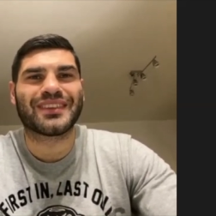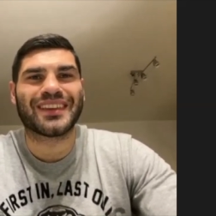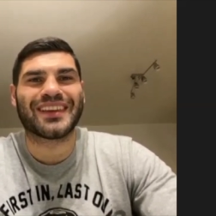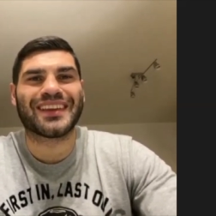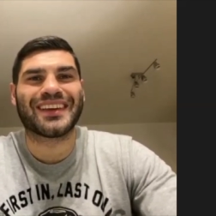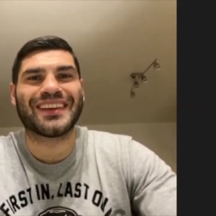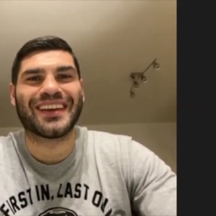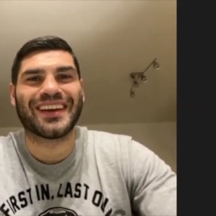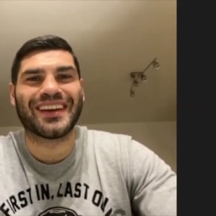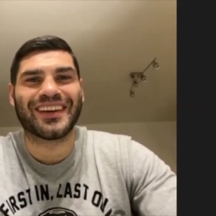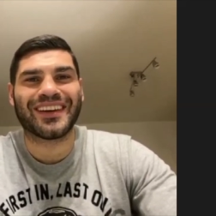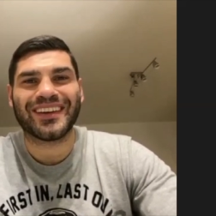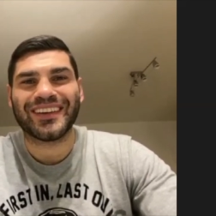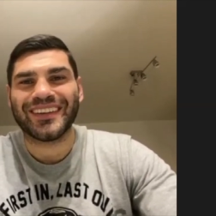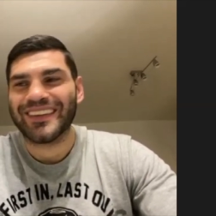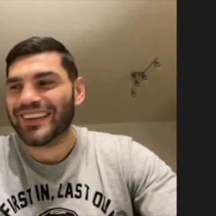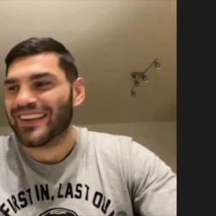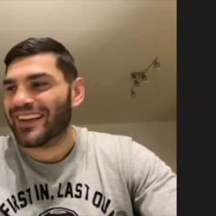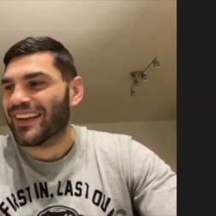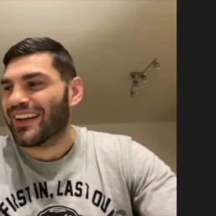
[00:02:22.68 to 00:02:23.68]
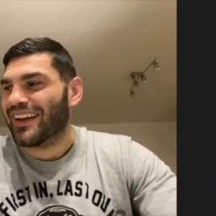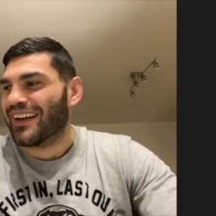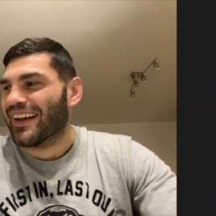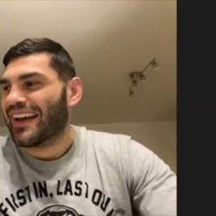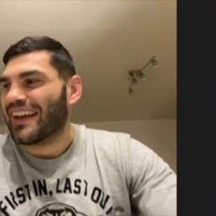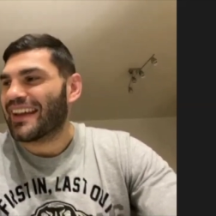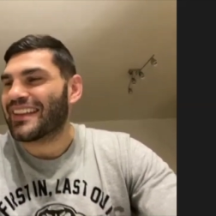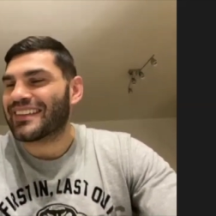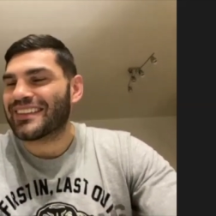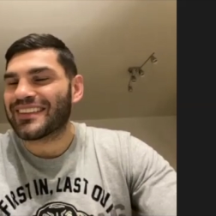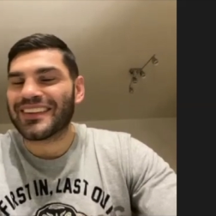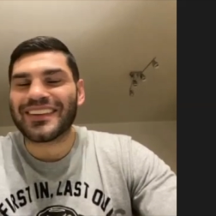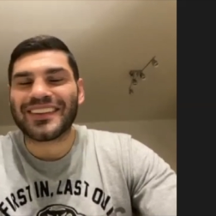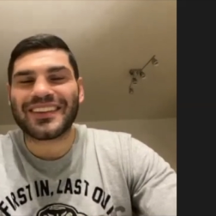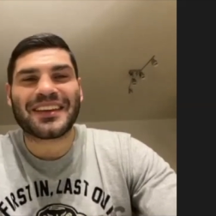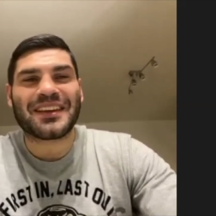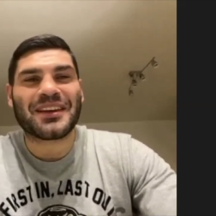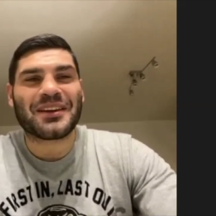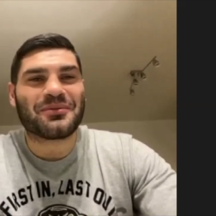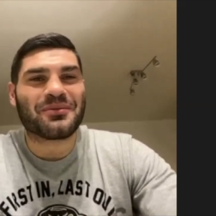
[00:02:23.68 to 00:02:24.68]
Yeah, I told
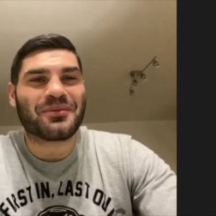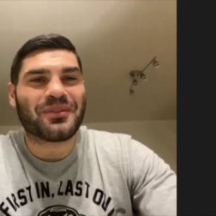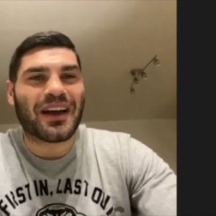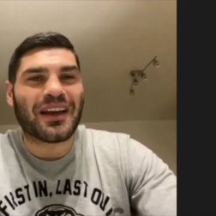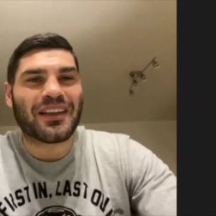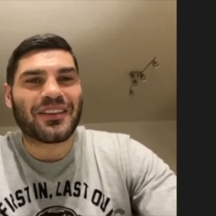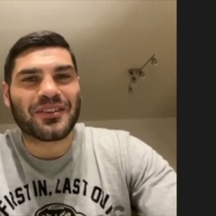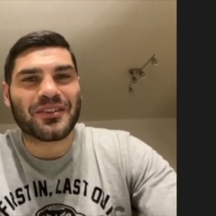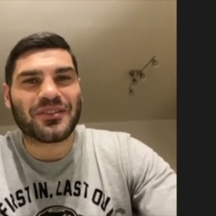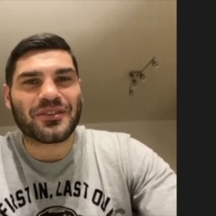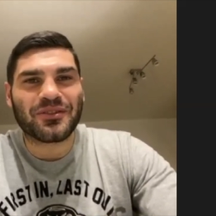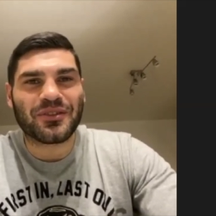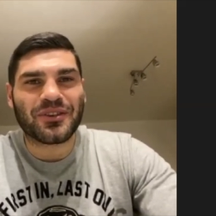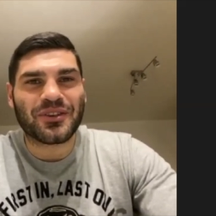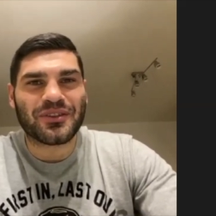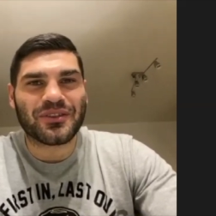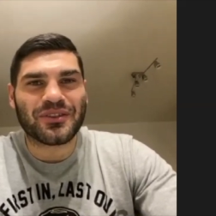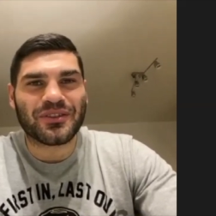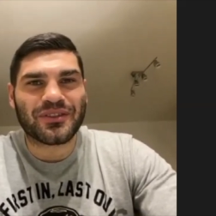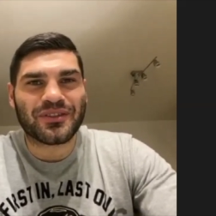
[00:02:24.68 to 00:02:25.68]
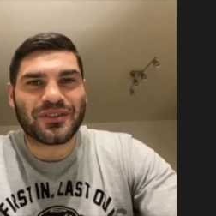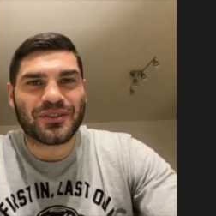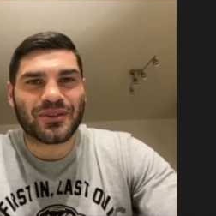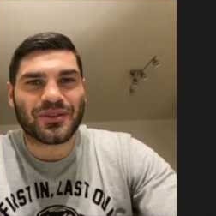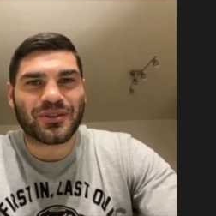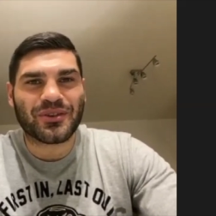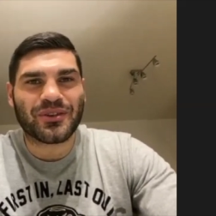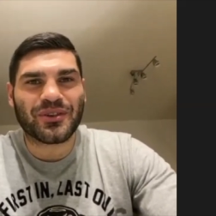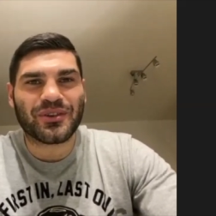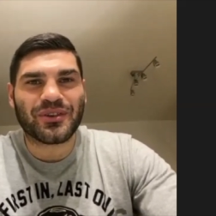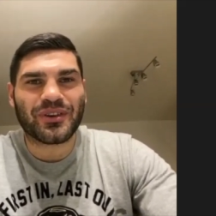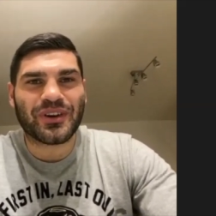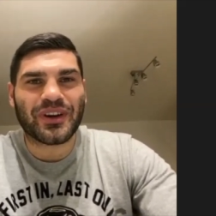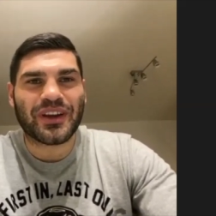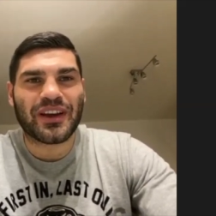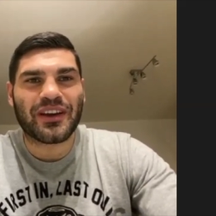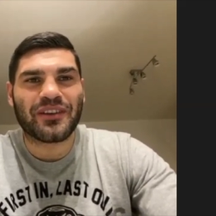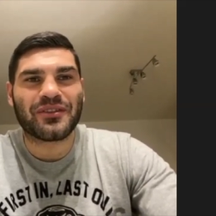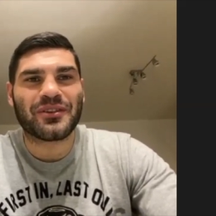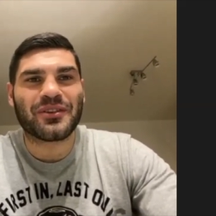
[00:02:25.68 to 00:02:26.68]
him I don't want to
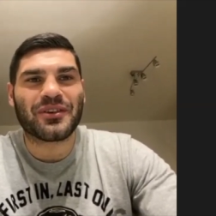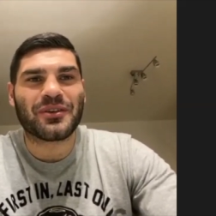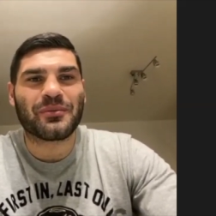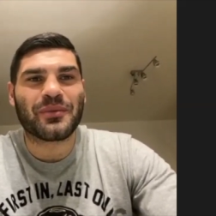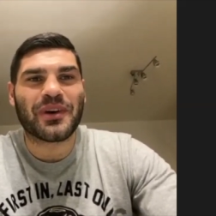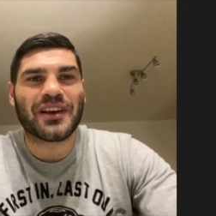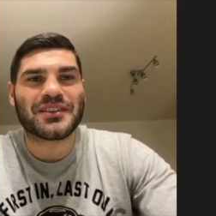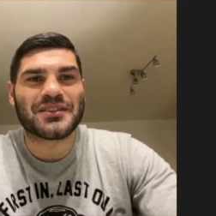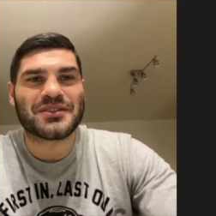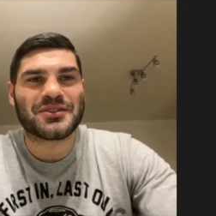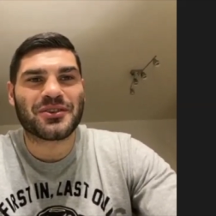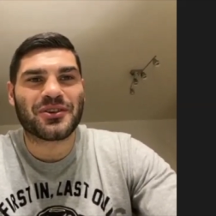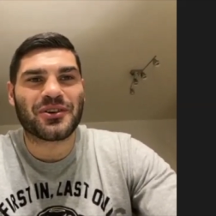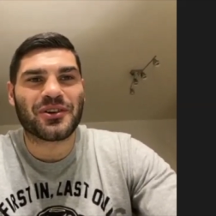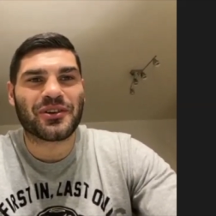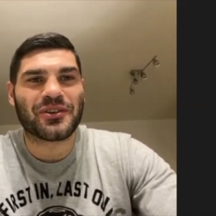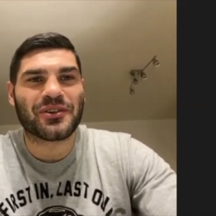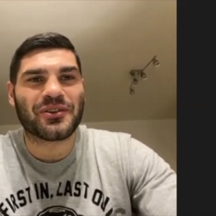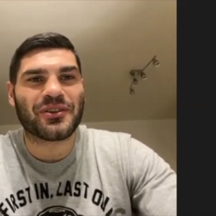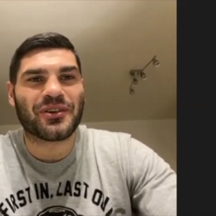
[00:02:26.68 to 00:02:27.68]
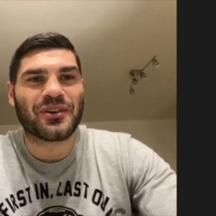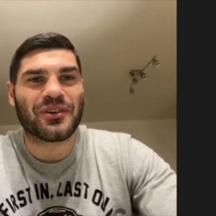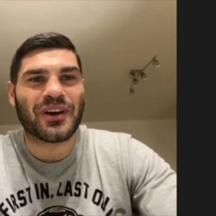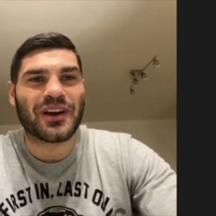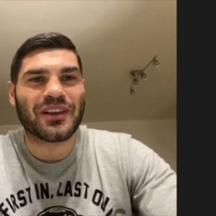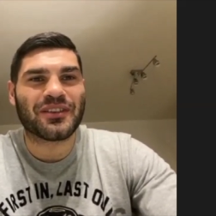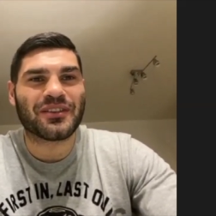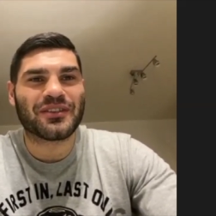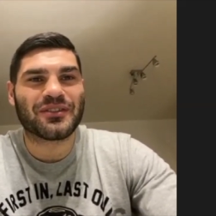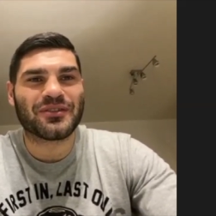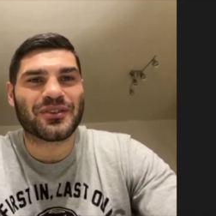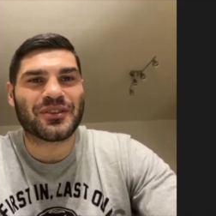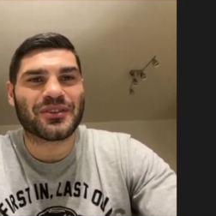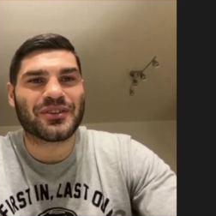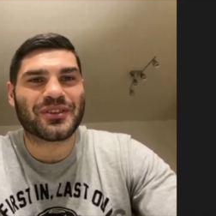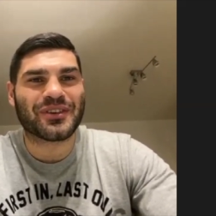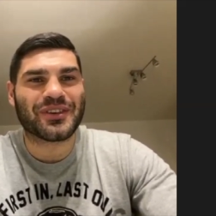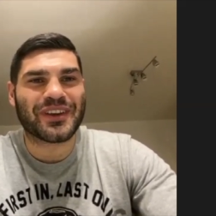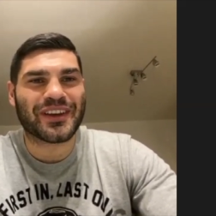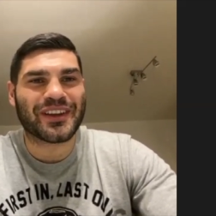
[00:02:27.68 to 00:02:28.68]
have you on my soul, you know, I don't want
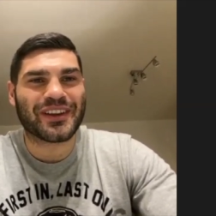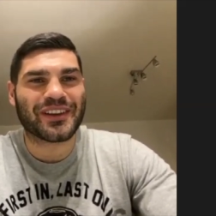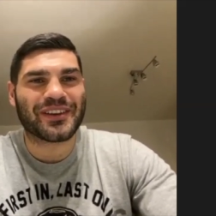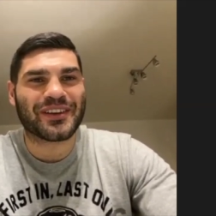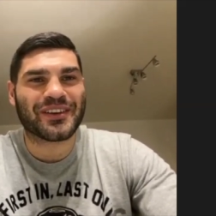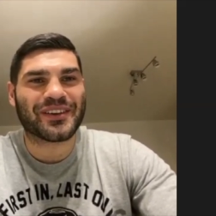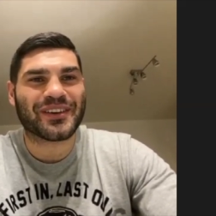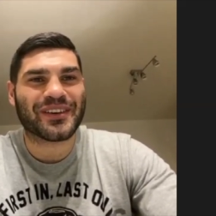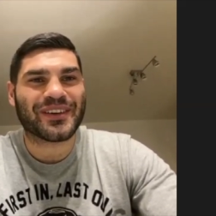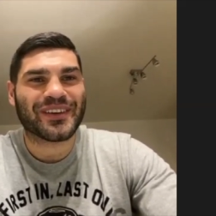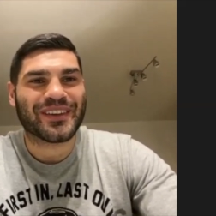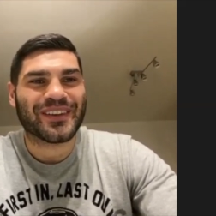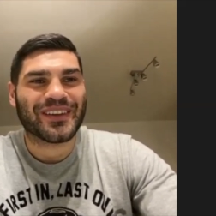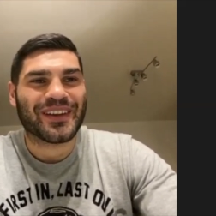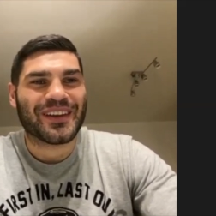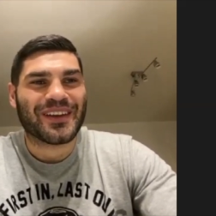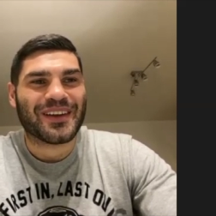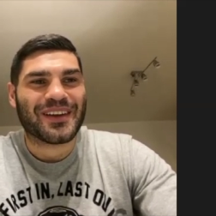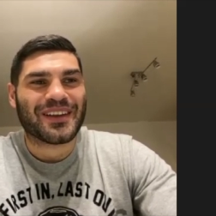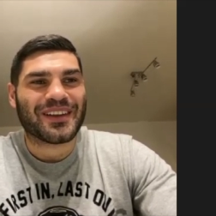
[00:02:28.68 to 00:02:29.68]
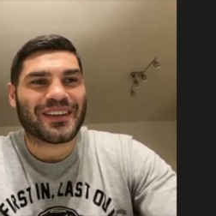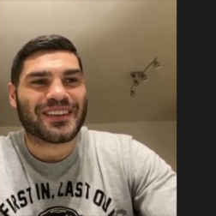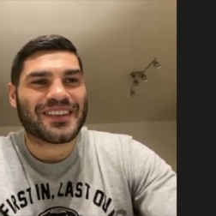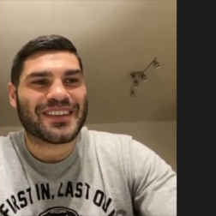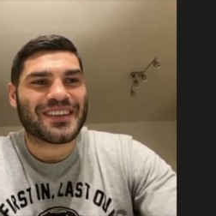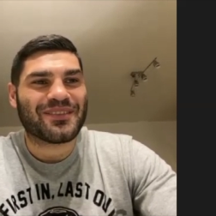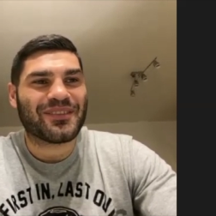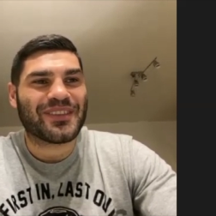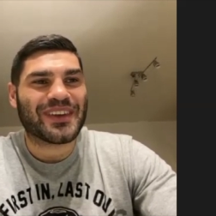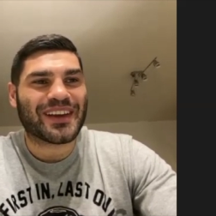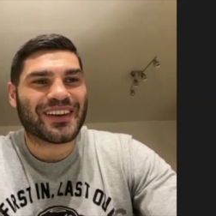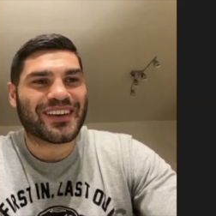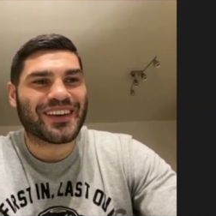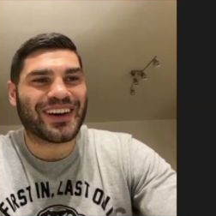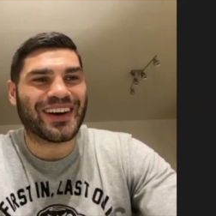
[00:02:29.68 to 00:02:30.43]
to kill you, because